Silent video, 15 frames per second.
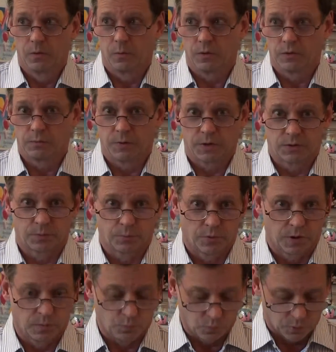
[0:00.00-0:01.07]
which makes the
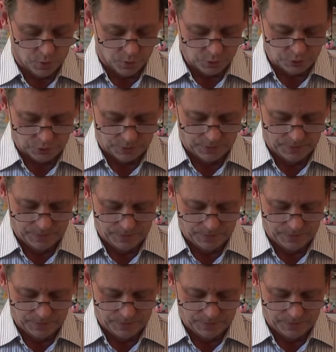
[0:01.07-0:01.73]
problem worse.